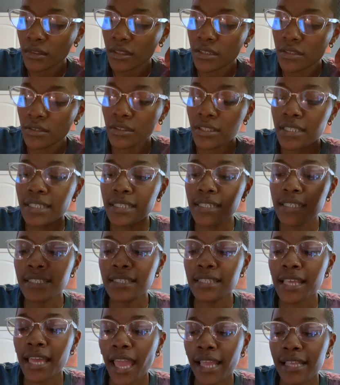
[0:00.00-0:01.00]
So this is
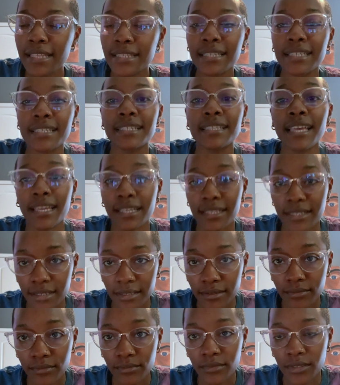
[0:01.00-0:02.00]
saying success
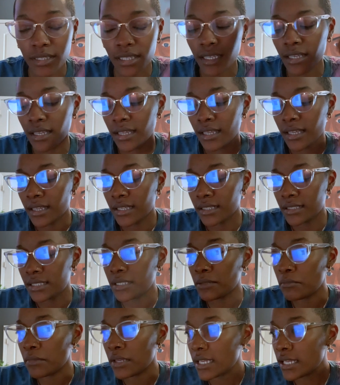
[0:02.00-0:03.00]

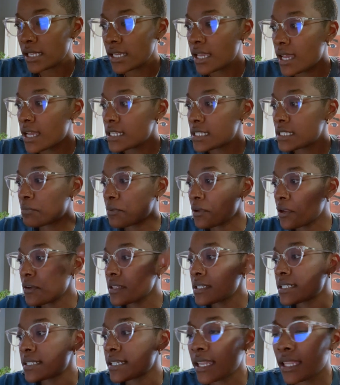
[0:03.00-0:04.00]
to me. Spirit
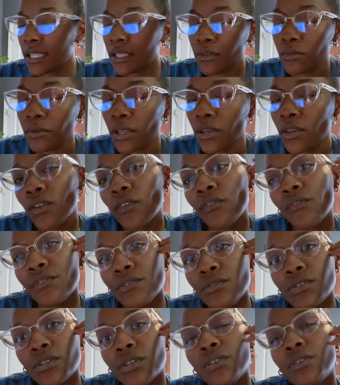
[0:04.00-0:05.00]
is telling you in your
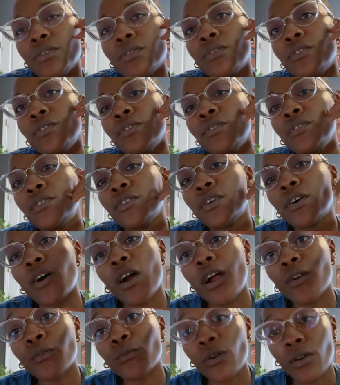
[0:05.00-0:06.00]
future, the
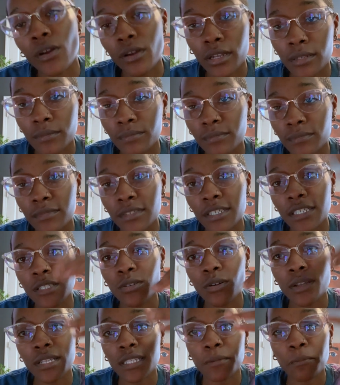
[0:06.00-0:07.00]
hard work is
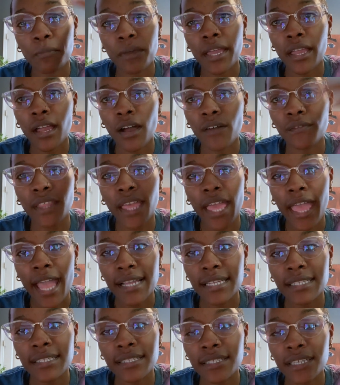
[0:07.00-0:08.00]
going to pay off. The
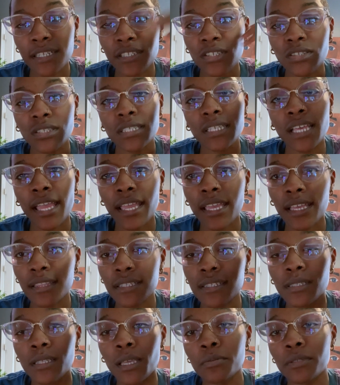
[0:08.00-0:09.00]
actions that you're taking, the
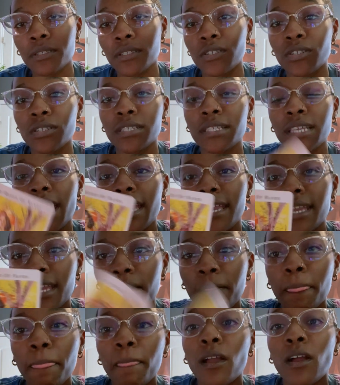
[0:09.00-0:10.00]
steps that you're
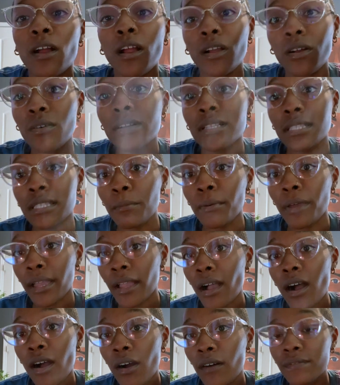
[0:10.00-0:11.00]
taking are going to pay
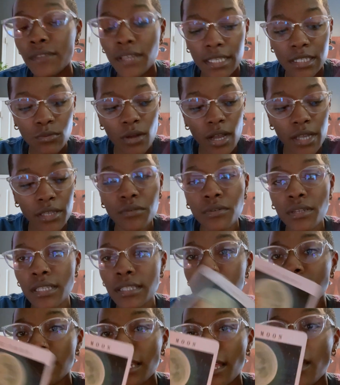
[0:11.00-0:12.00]
off. That's why you need
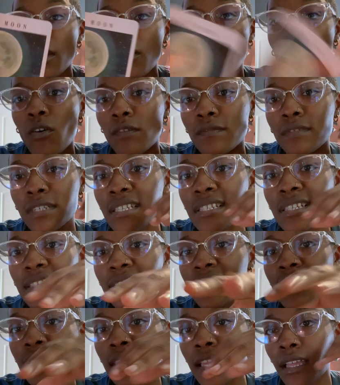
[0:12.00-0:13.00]
to let go of just
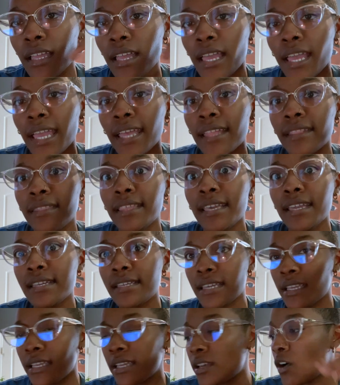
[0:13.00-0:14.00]
sitting and
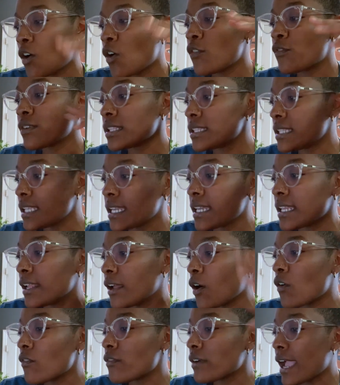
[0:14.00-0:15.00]
thinking and overthinking and
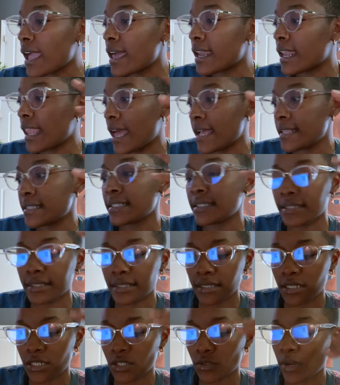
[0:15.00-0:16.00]
overanalyzing the
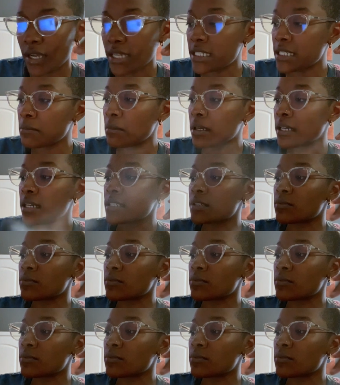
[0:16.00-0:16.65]
situation, because